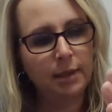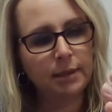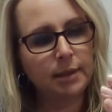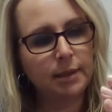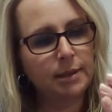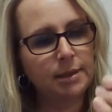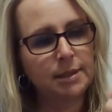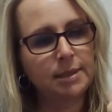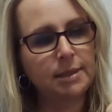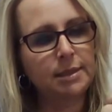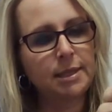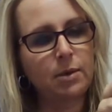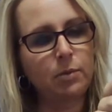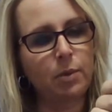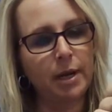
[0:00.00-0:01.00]
Let's
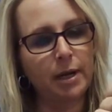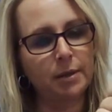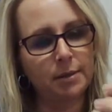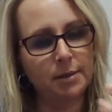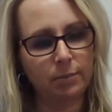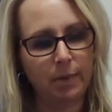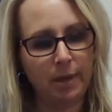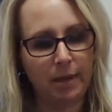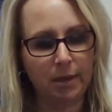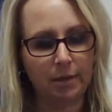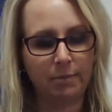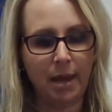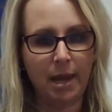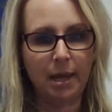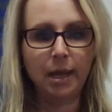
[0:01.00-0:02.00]
see what else we could
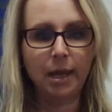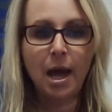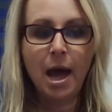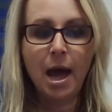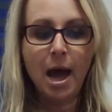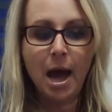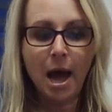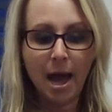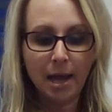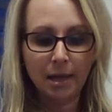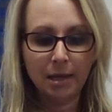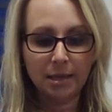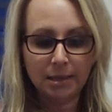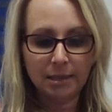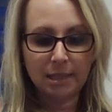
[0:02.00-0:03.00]
make. I
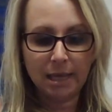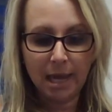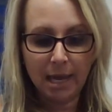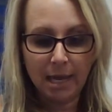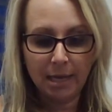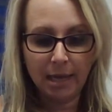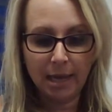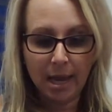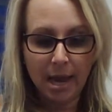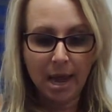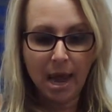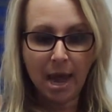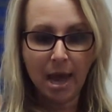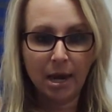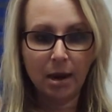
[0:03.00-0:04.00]
could take
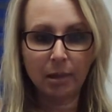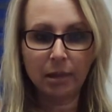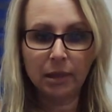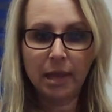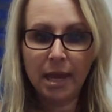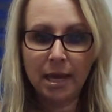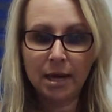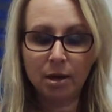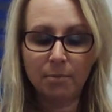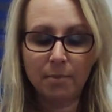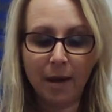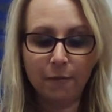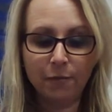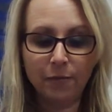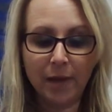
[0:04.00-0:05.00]
and lay it on
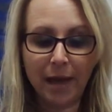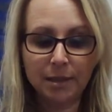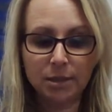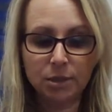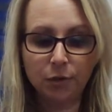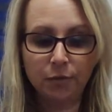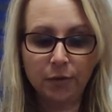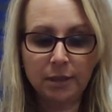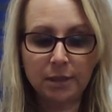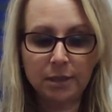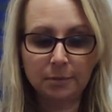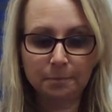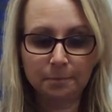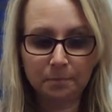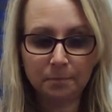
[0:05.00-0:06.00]
my flat
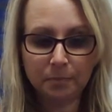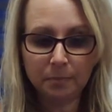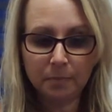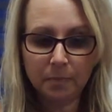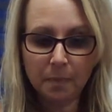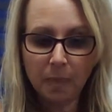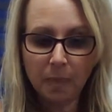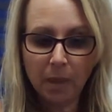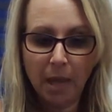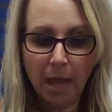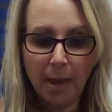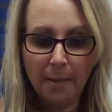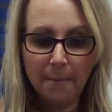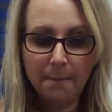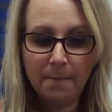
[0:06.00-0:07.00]
surface,
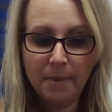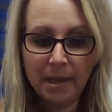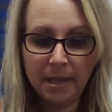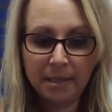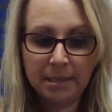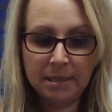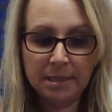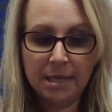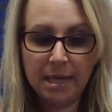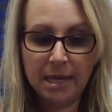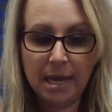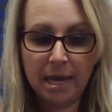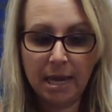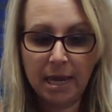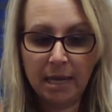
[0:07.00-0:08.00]
bend the
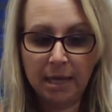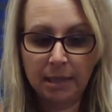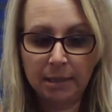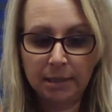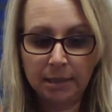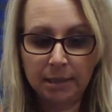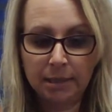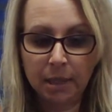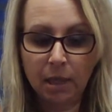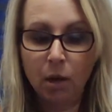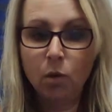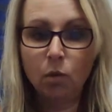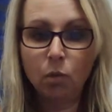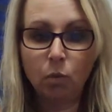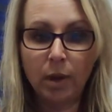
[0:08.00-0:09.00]
ends
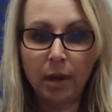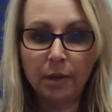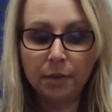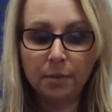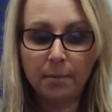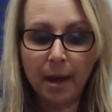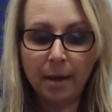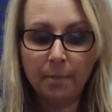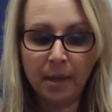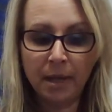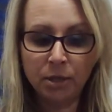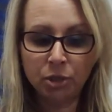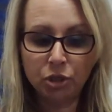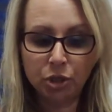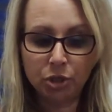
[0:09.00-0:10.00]
with my
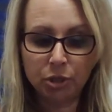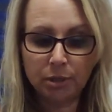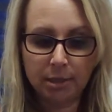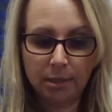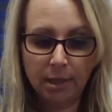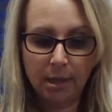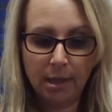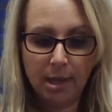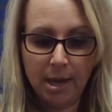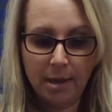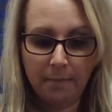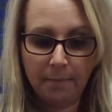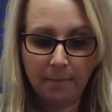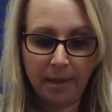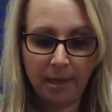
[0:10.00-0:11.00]
pinchers,
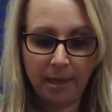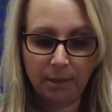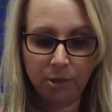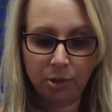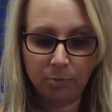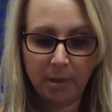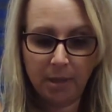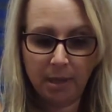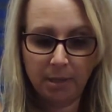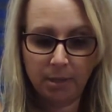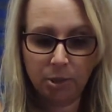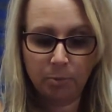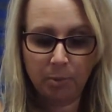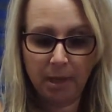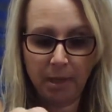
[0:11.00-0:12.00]
pinch,
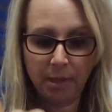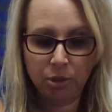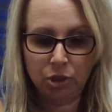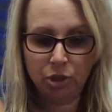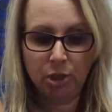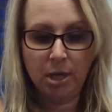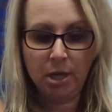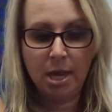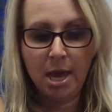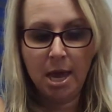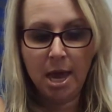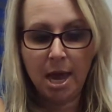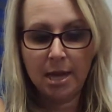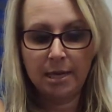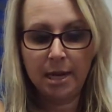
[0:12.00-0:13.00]
pinch, pinch,
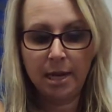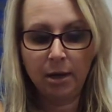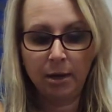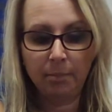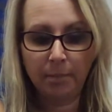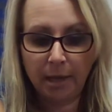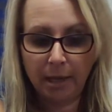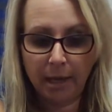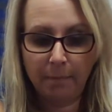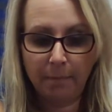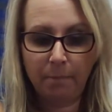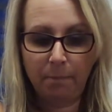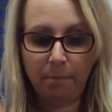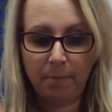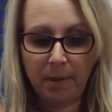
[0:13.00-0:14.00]
and now I'm going to
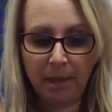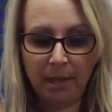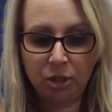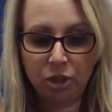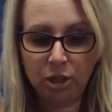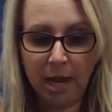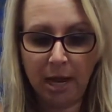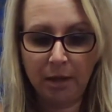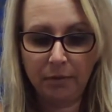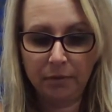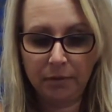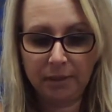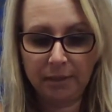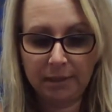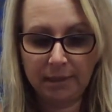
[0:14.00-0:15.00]
pinch out
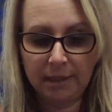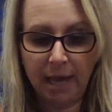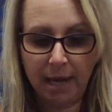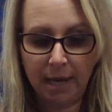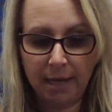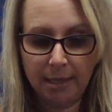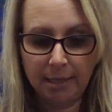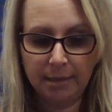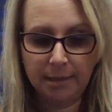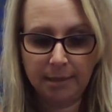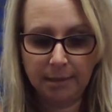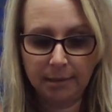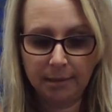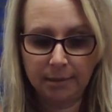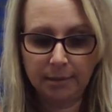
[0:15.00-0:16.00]
the sides.